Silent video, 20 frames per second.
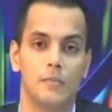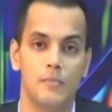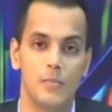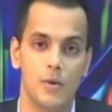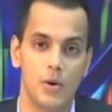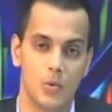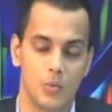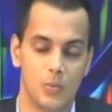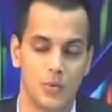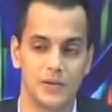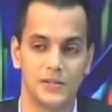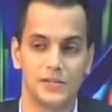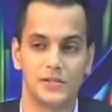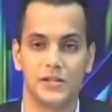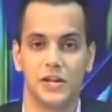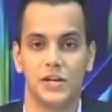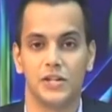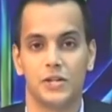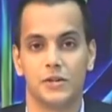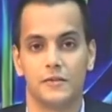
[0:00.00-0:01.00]
Now
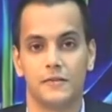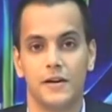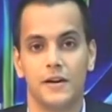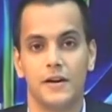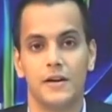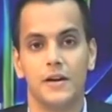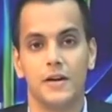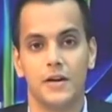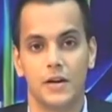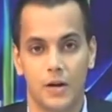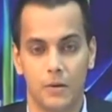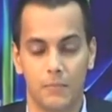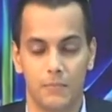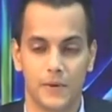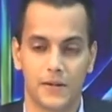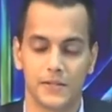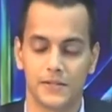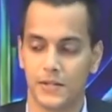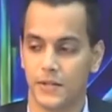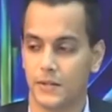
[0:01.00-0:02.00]
inlet to station
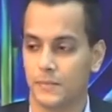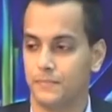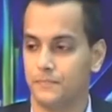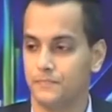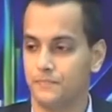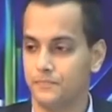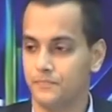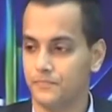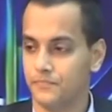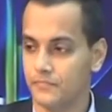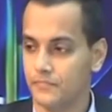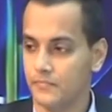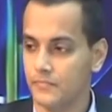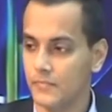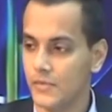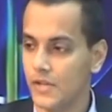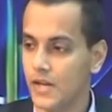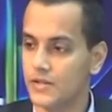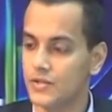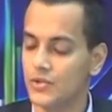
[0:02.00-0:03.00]
1 exit is no
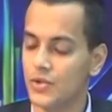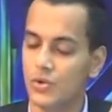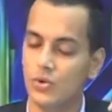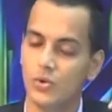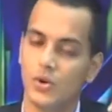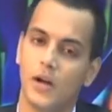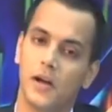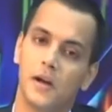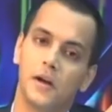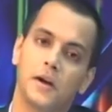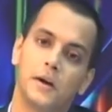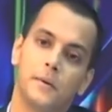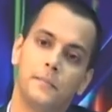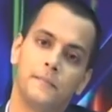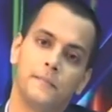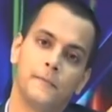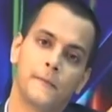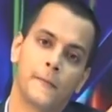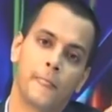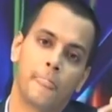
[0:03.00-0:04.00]
exit of the rotor is
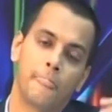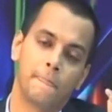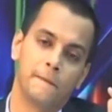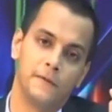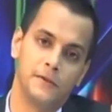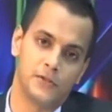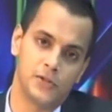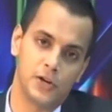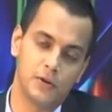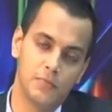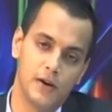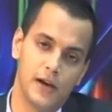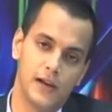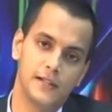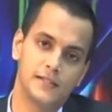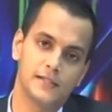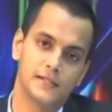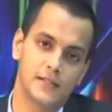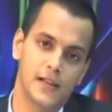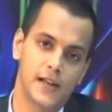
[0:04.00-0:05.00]
station 3. Say there is an
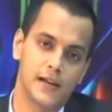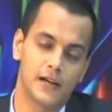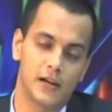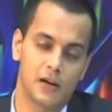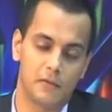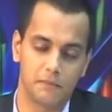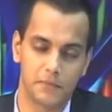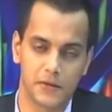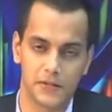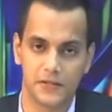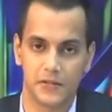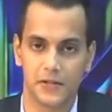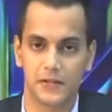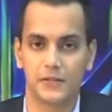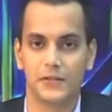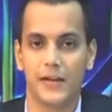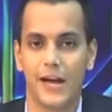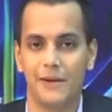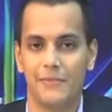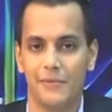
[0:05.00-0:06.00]
inlet velocity which,
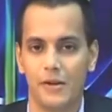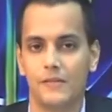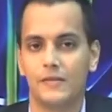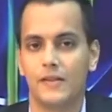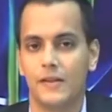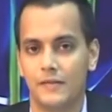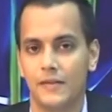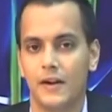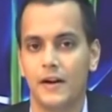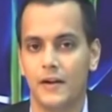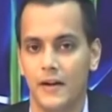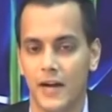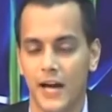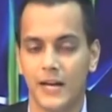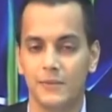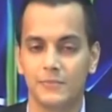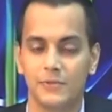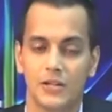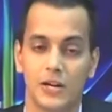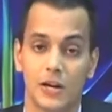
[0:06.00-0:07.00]
which is
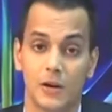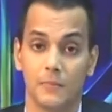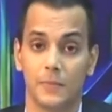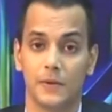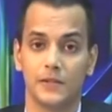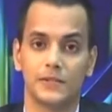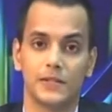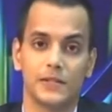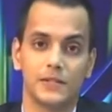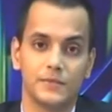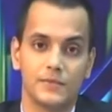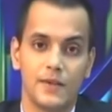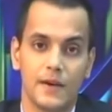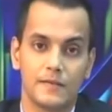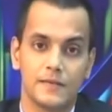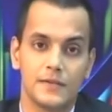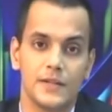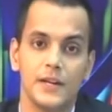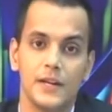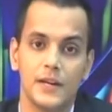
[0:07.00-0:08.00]
absolute velocity alpha 1.
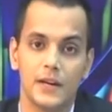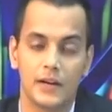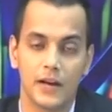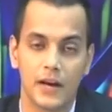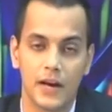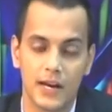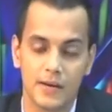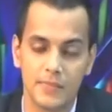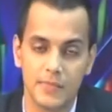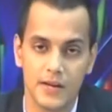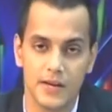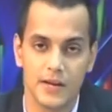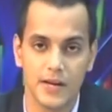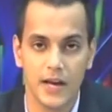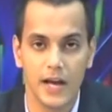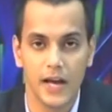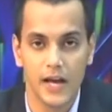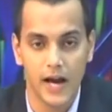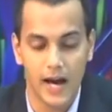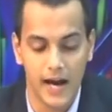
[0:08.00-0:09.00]
It
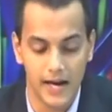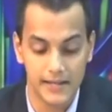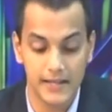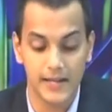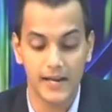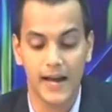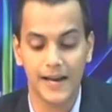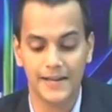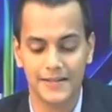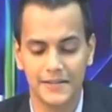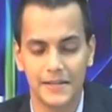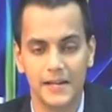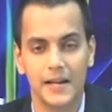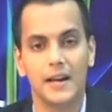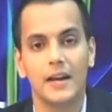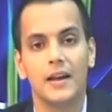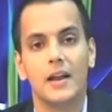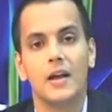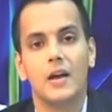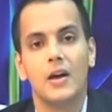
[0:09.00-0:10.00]
nozzle
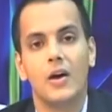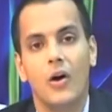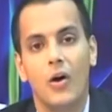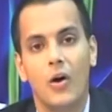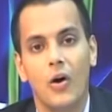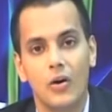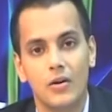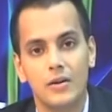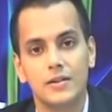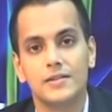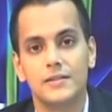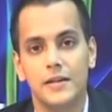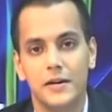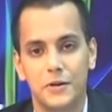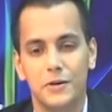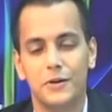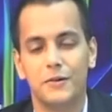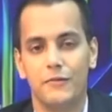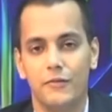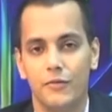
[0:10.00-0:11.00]
highly
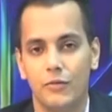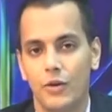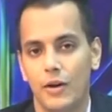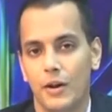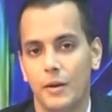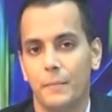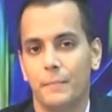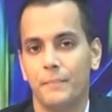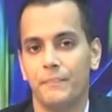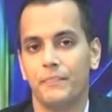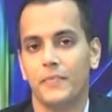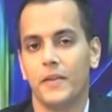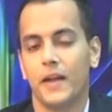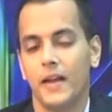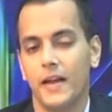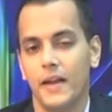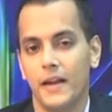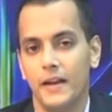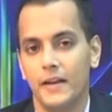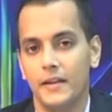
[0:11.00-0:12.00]
um,
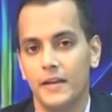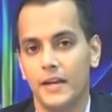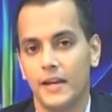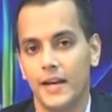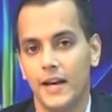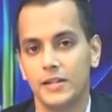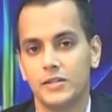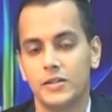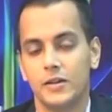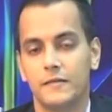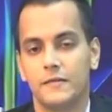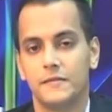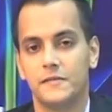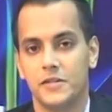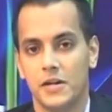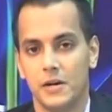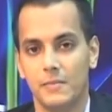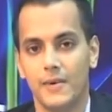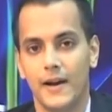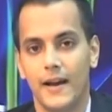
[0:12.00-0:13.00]
rated flow which is
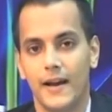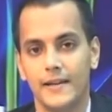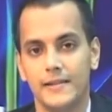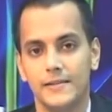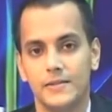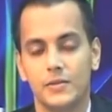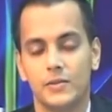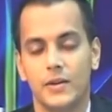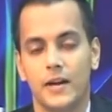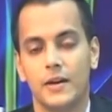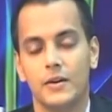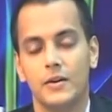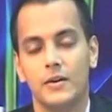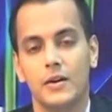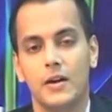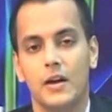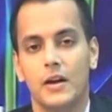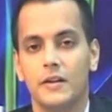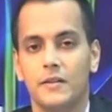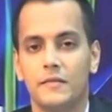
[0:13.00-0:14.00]
C2 U is much higher
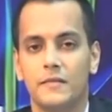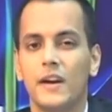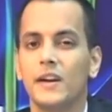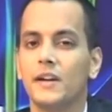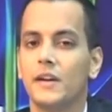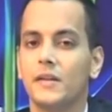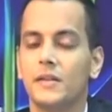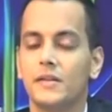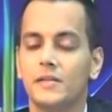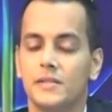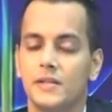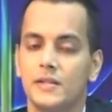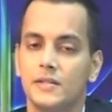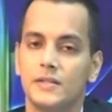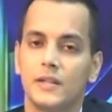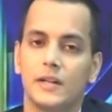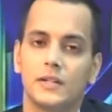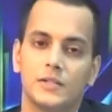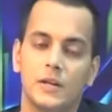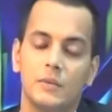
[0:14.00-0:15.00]
than C1 and
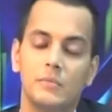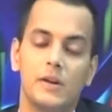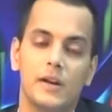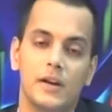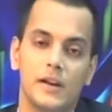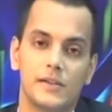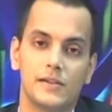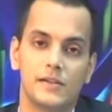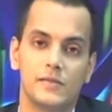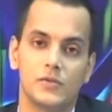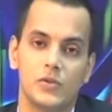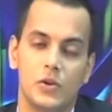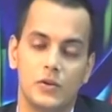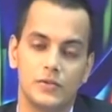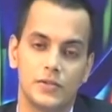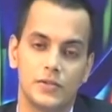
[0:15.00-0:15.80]
why this is called.